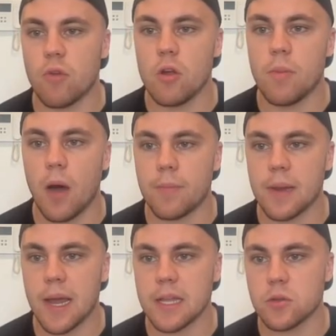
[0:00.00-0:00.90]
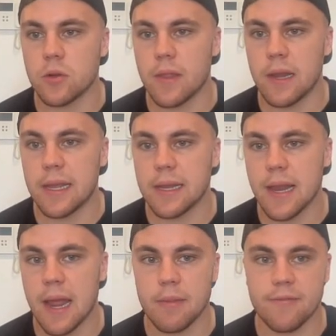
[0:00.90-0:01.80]
row populates under the lead
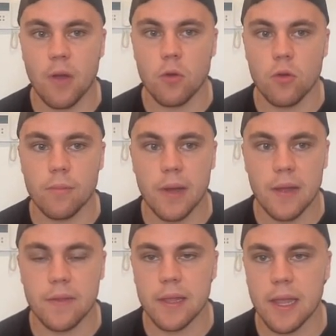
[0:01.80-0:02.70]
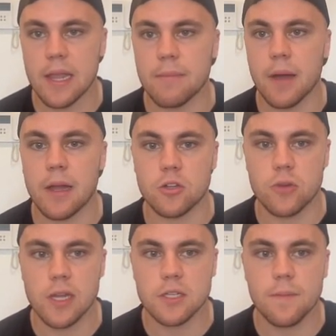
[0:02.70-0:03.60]
name, the phone number, and the email
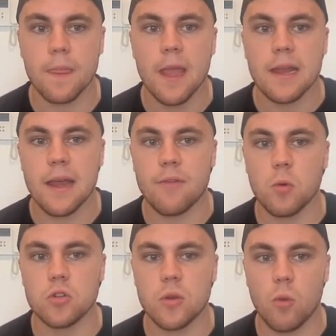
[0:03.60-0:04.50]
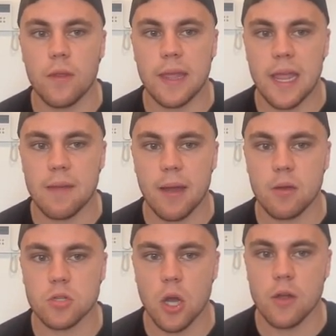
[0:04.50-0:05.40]
address. Now, if you're wondering why the
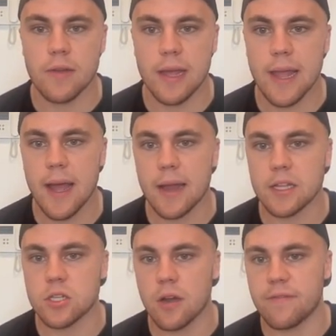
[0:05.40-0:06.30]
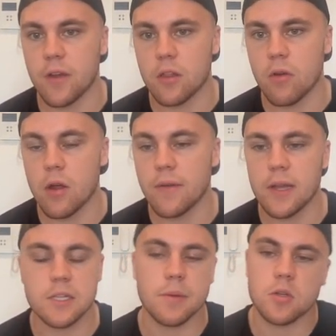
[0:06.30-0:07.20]
email's over here and it's not further over,
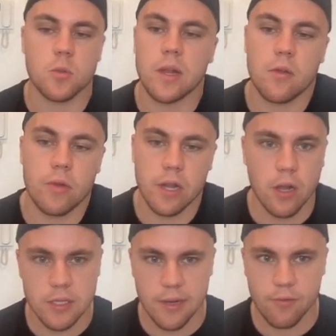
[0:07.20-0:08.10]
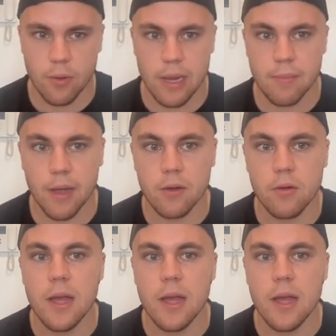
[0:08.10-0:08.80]
it's because we don't really contact through email.